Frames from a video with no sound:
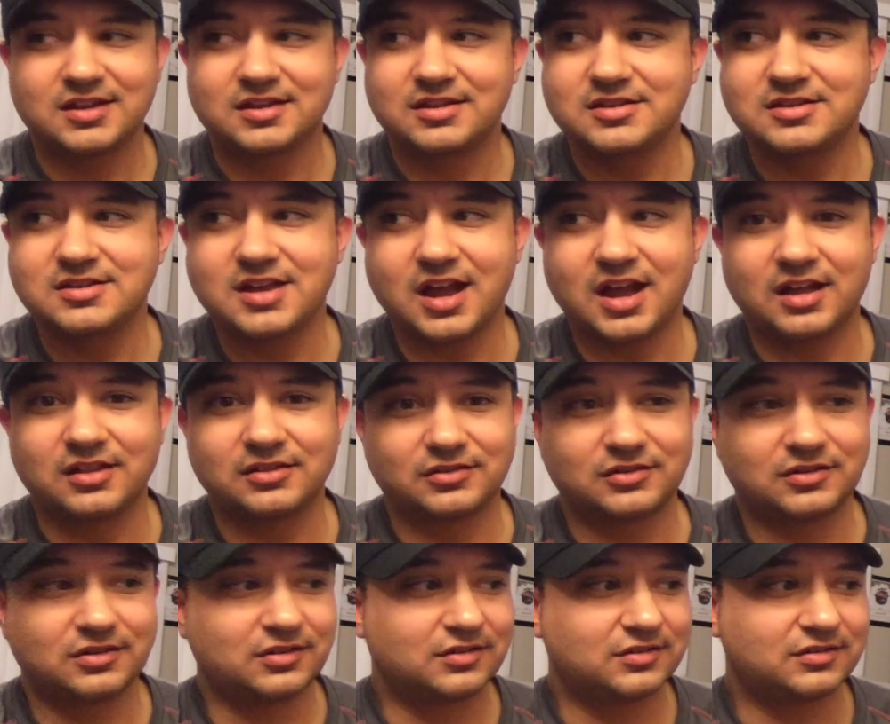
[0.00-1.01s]
You gotta
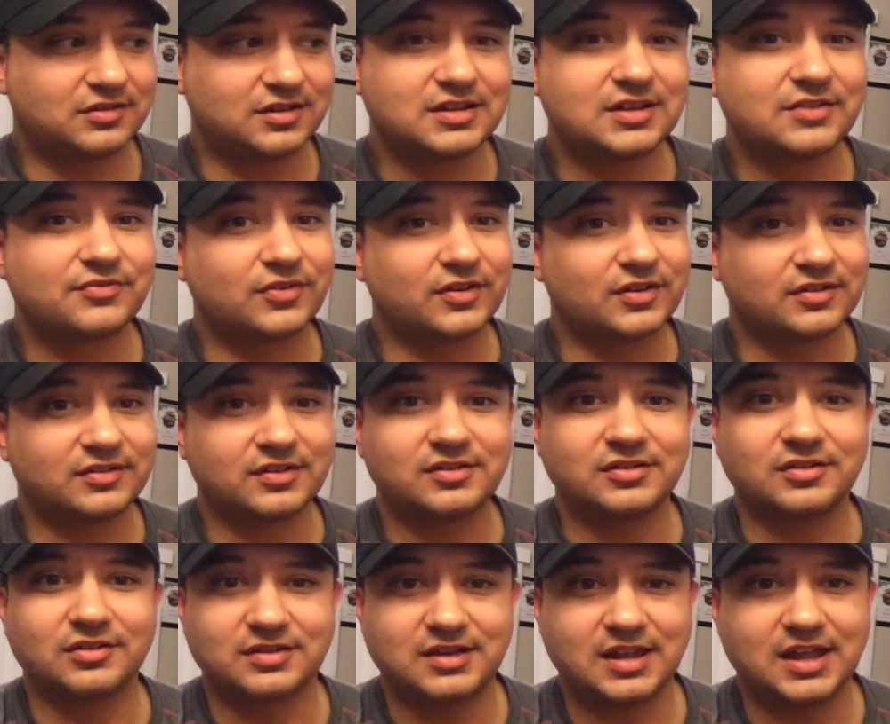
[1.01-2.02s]
learn the difference in
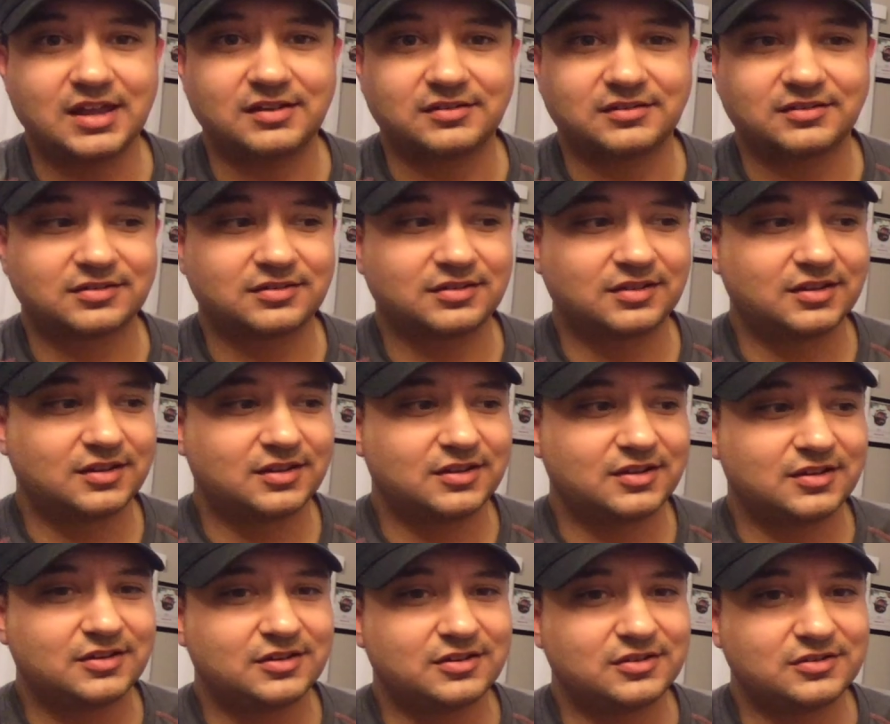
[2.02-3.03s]
your dates.
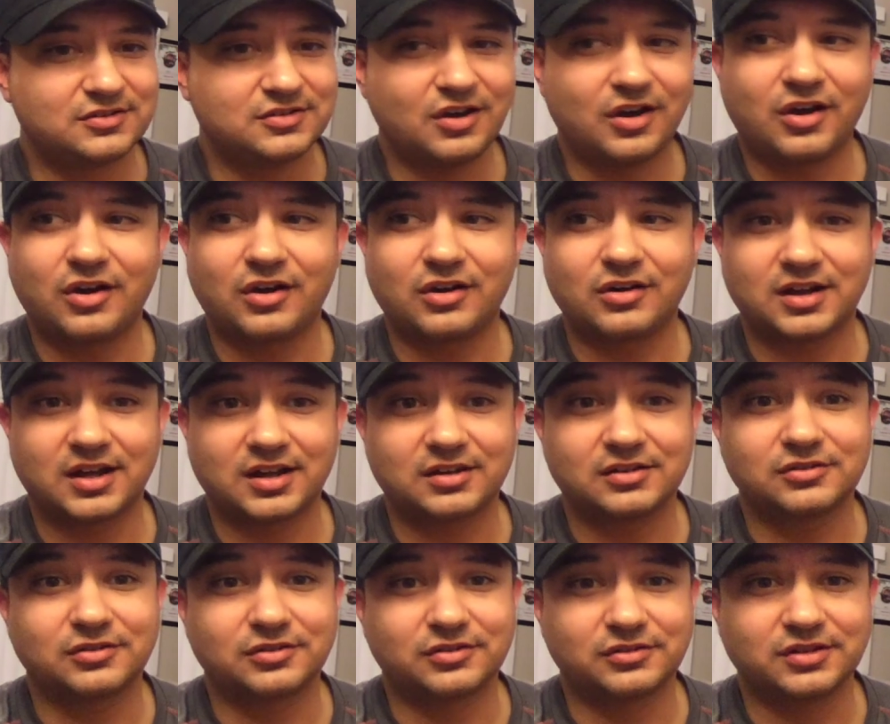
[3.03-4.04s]
Y'all gotta
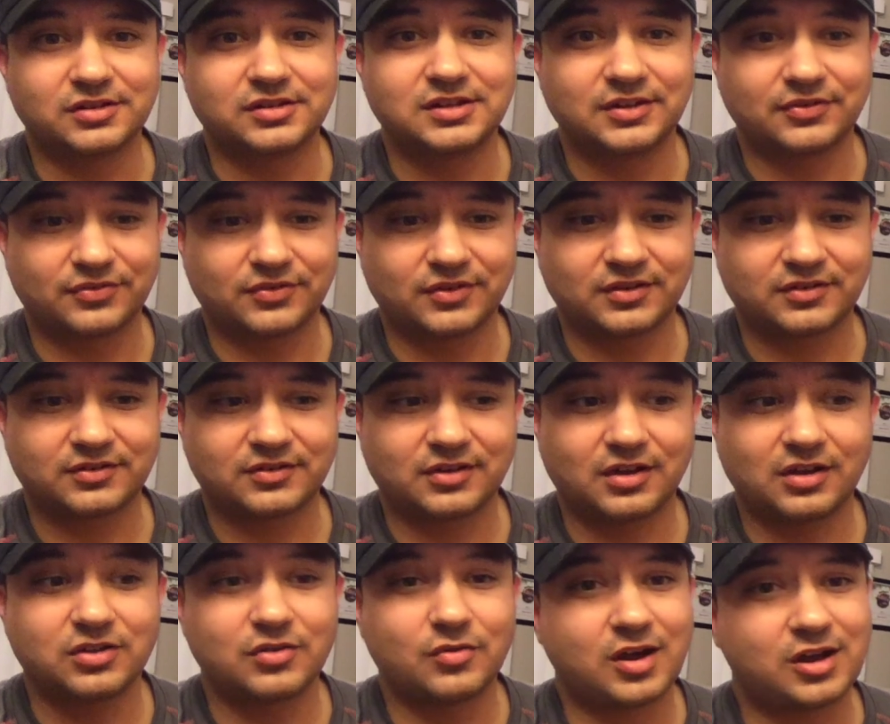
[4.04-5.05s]
learn the difference.
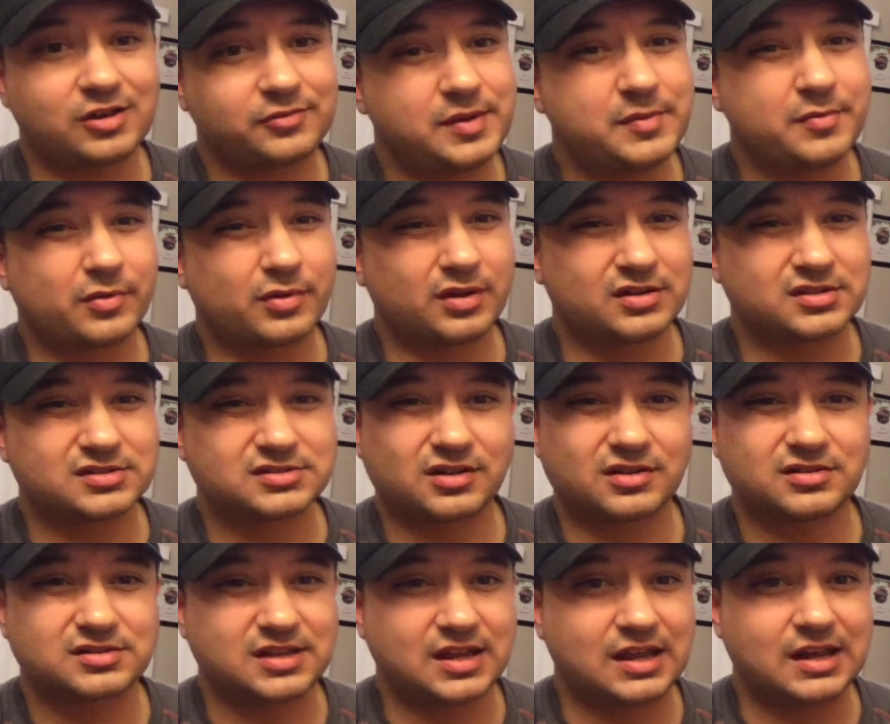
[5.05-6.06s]
Otherwise, people are gonna start
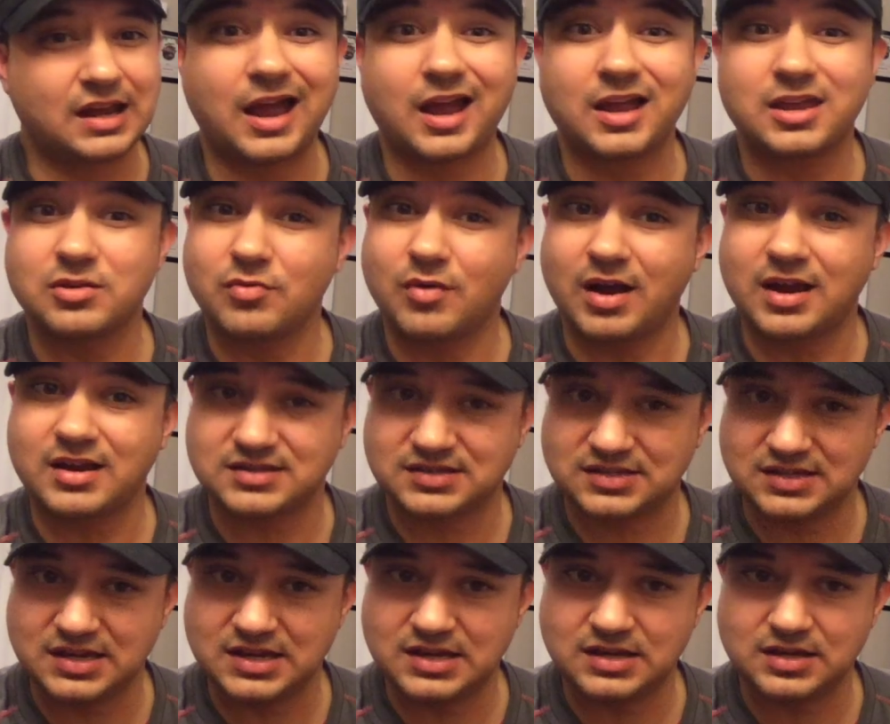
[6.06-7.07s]
saying
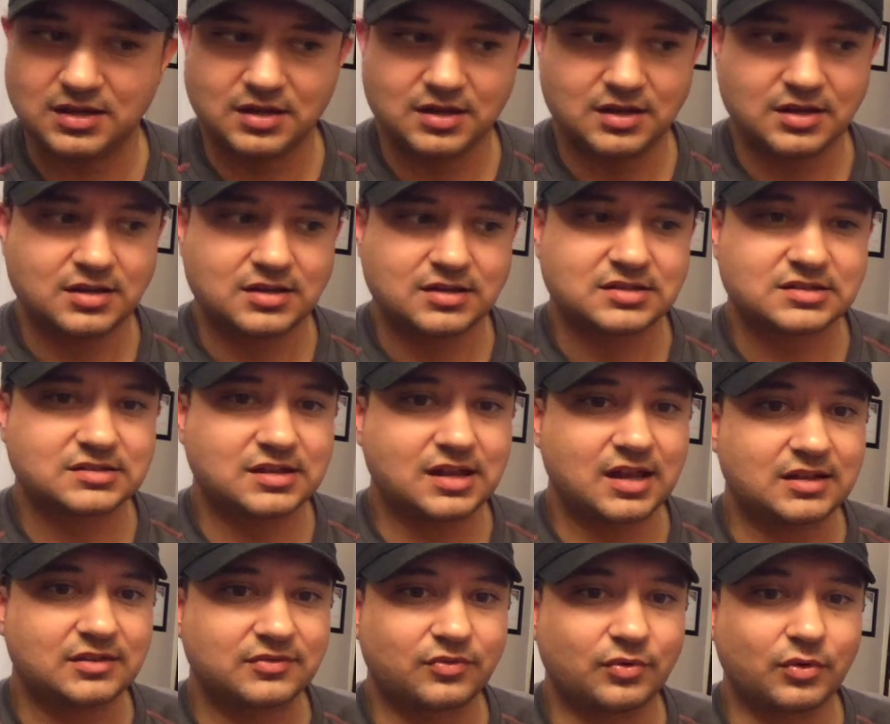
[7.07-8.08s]
IUIC
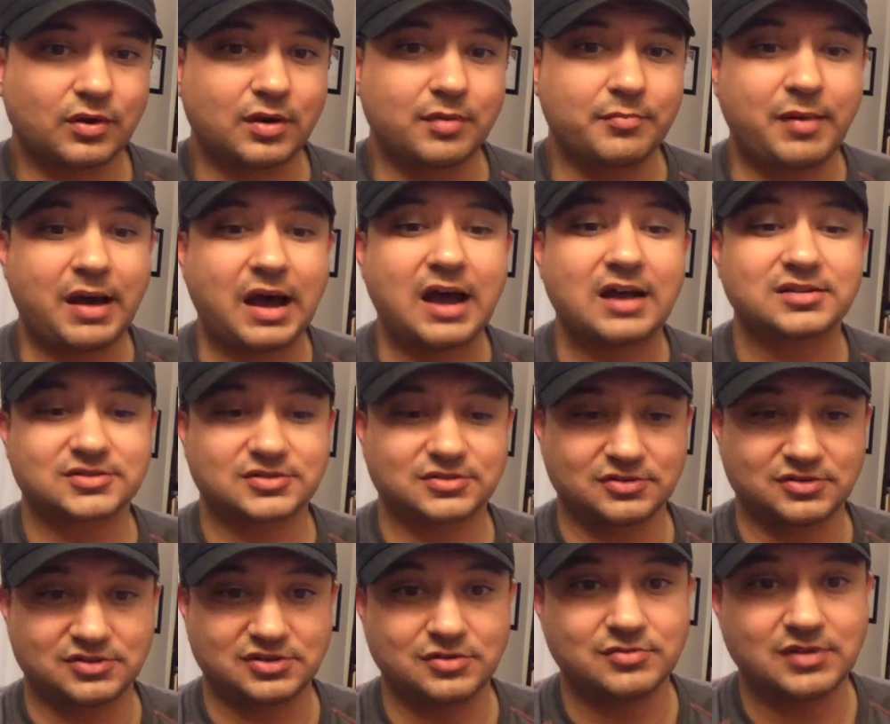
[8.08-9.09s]
stands for
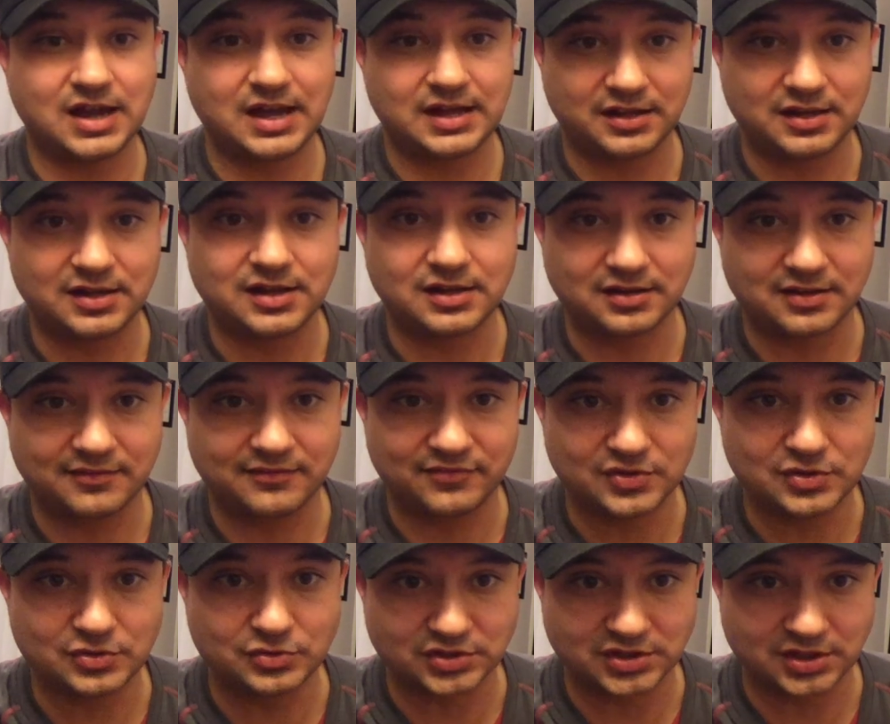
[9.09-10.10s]
Imposters United in
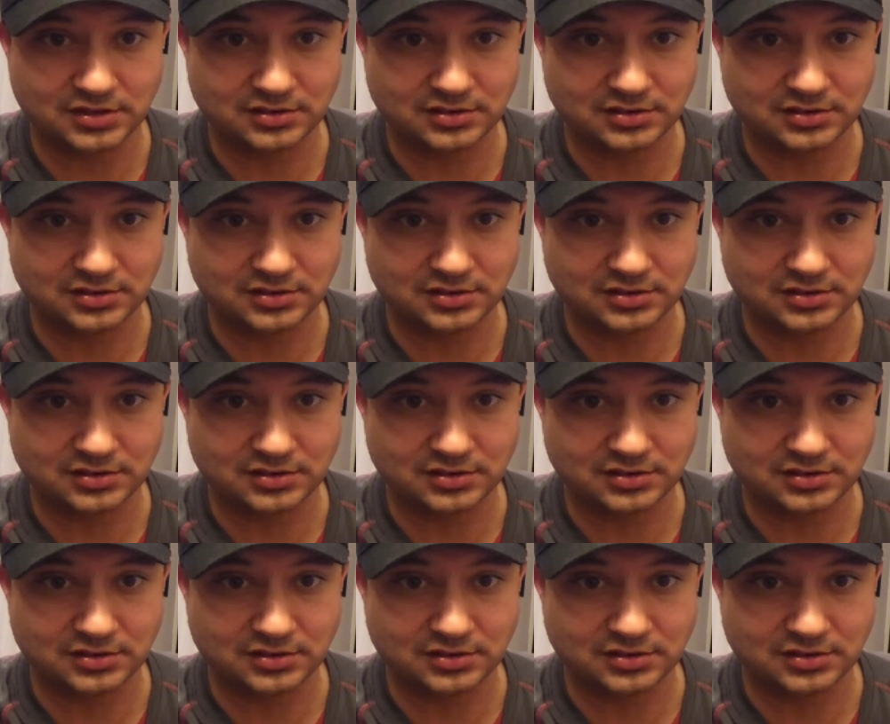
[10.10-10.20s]
Confusion.